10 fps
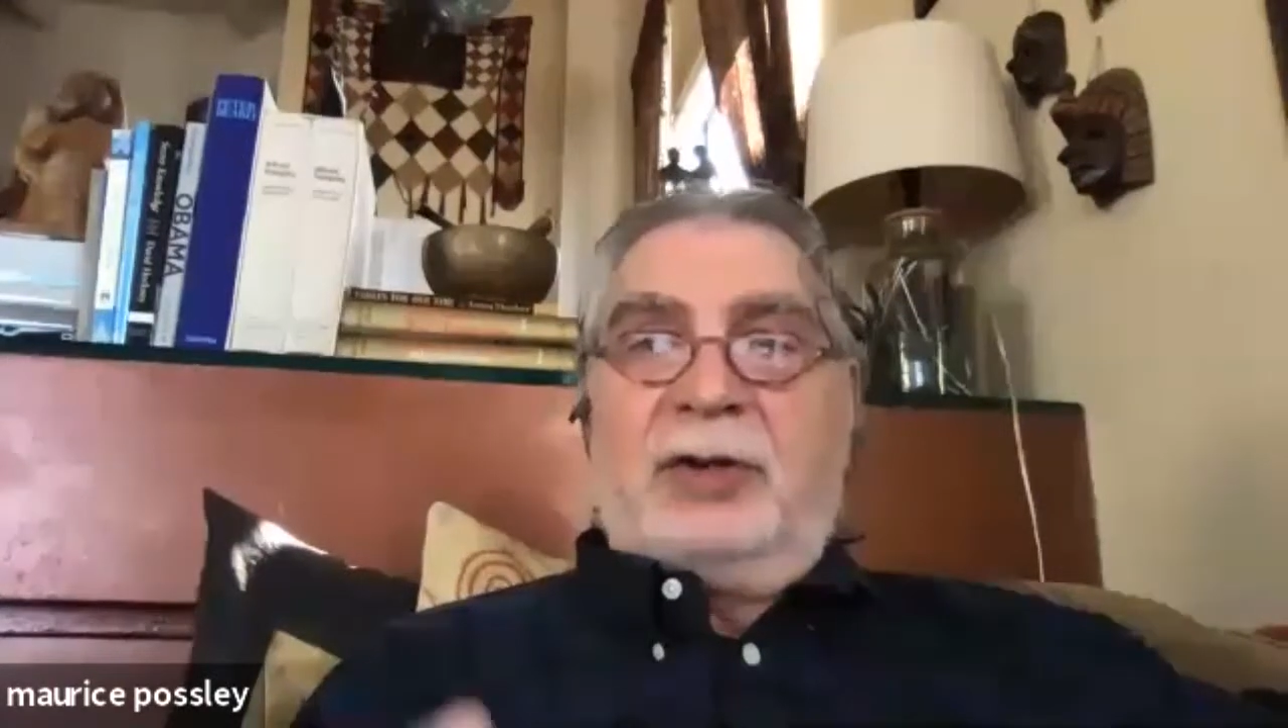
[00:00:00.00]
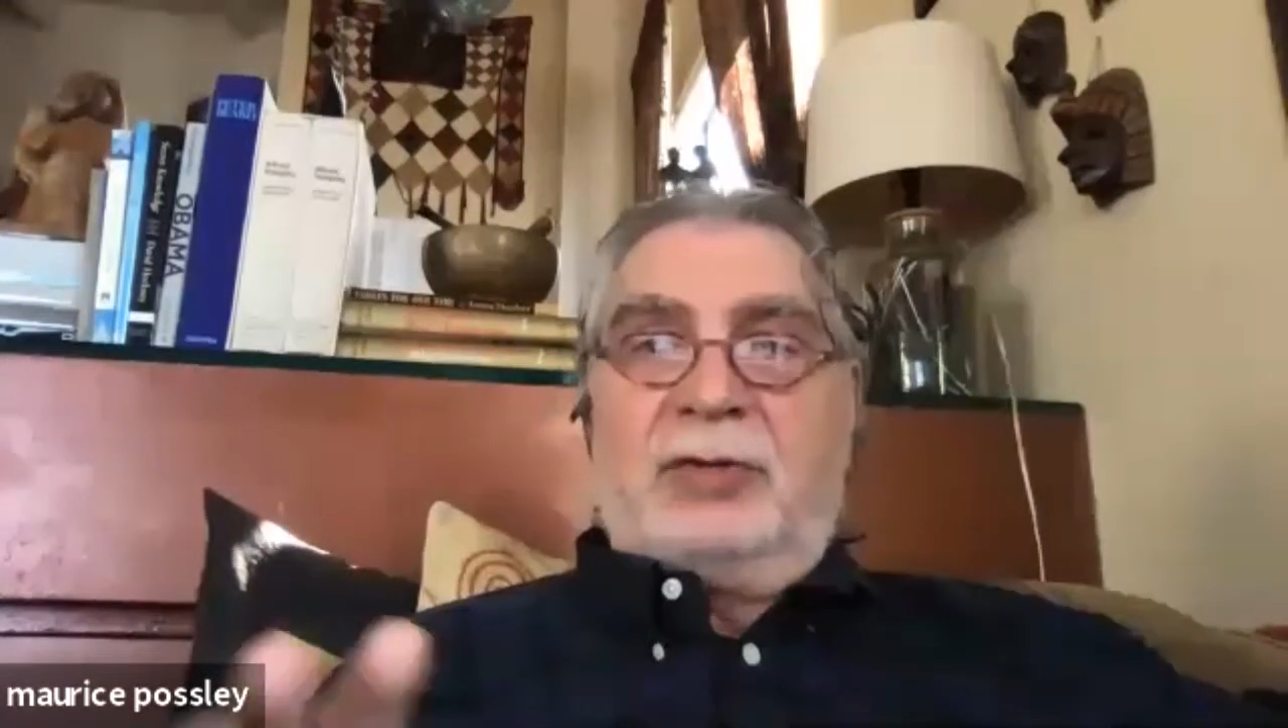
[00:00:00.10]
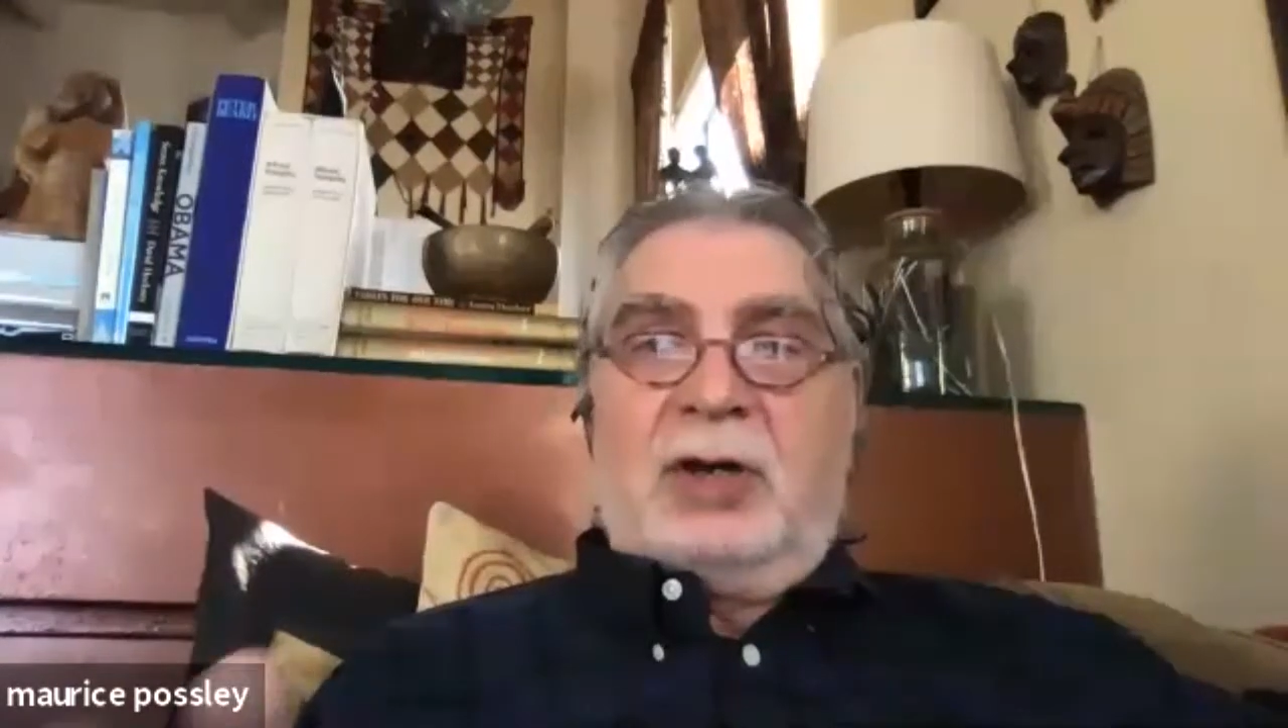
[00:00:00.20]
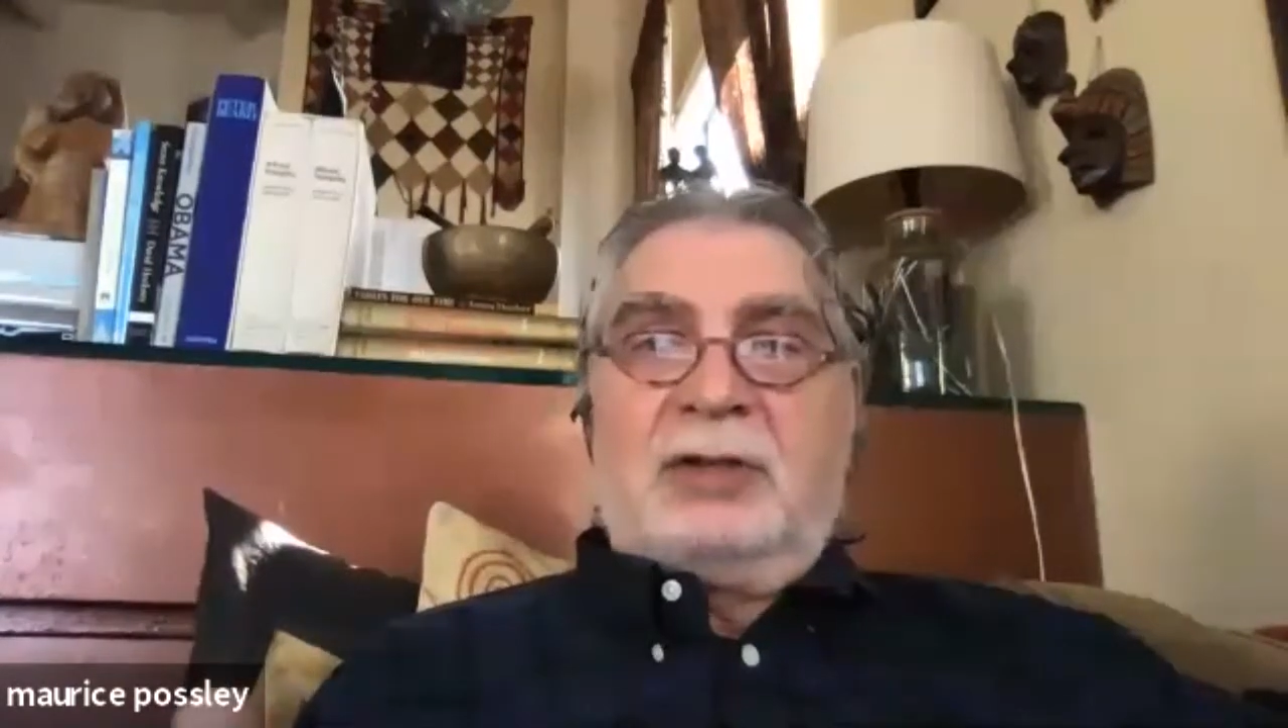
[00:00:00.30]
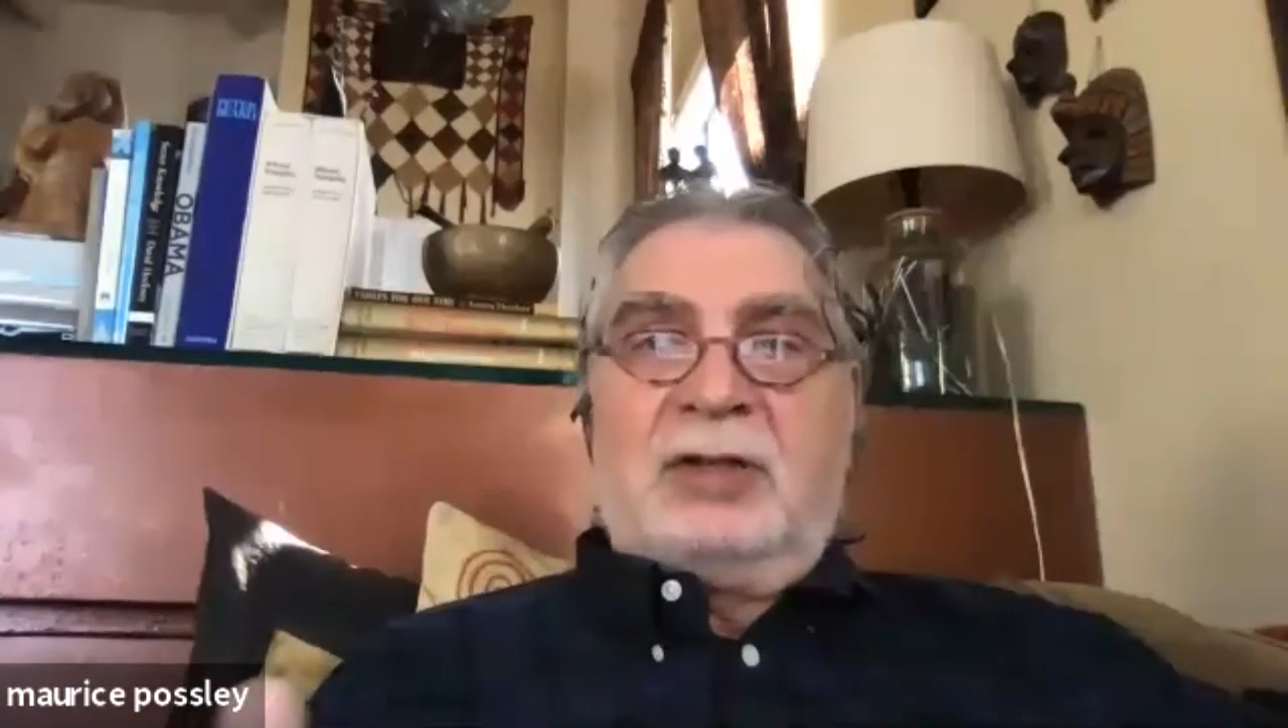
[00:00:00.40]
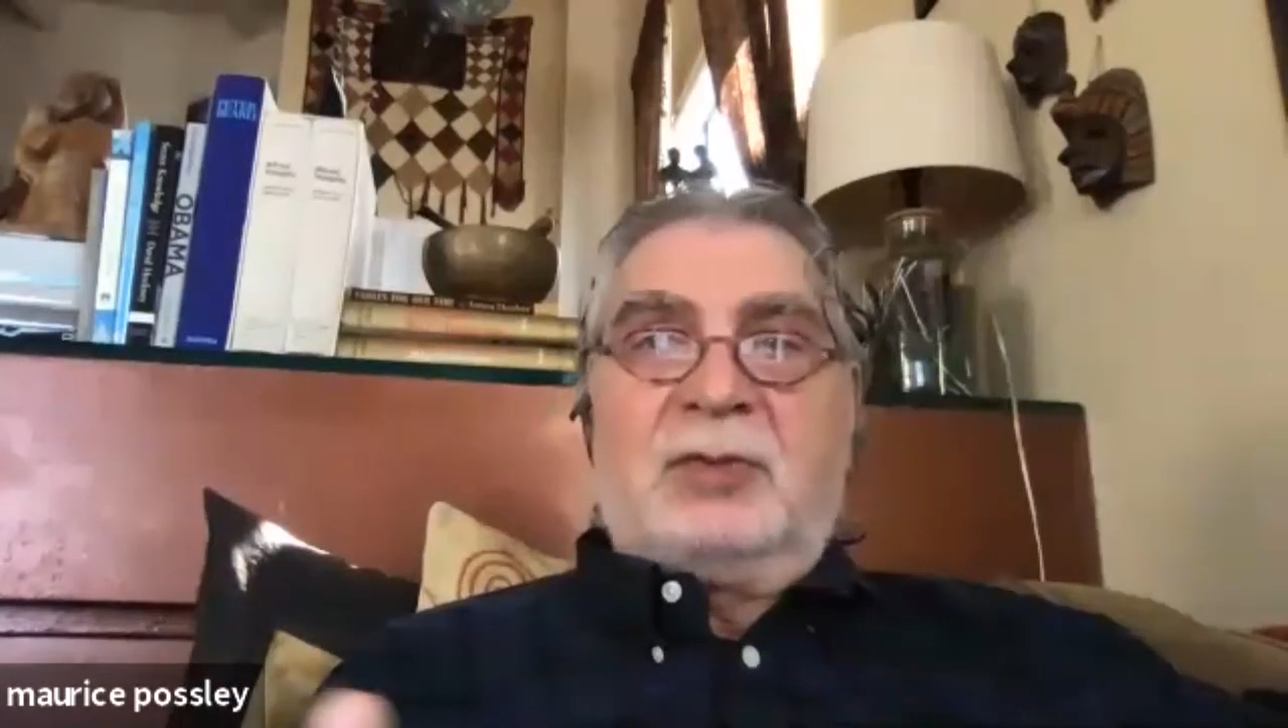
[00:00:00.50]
address this,